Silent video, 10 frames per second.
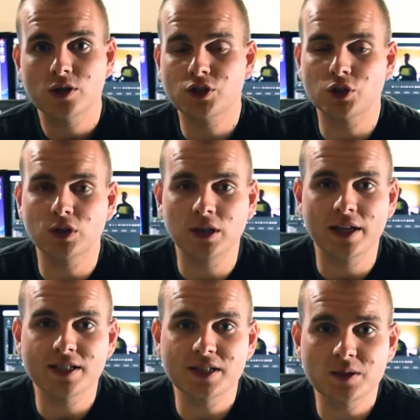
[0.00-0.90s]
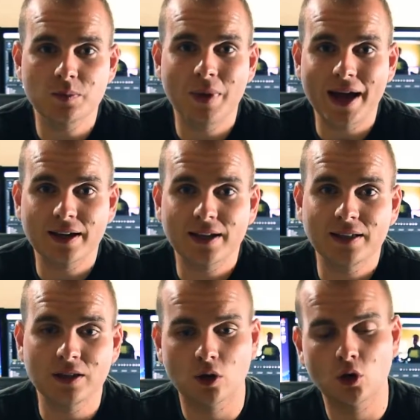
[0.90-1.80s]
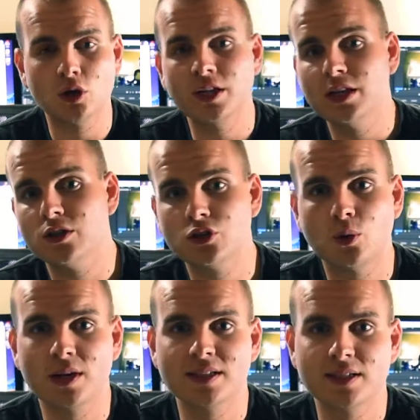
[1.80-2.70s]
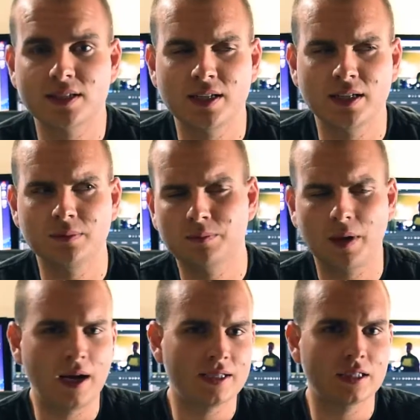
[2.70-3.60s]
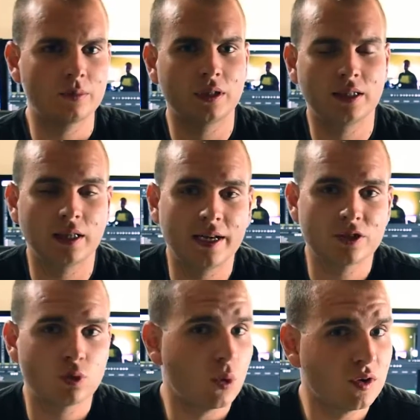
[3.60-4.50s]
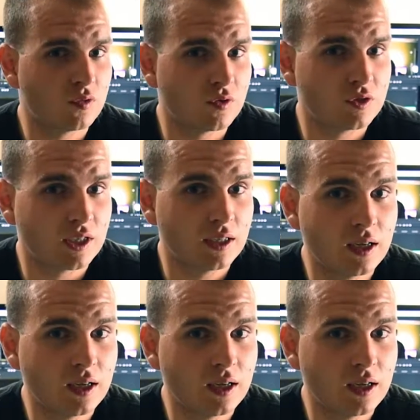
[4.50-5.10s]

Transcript: certain lenses back in early 2016, possibly late 2015,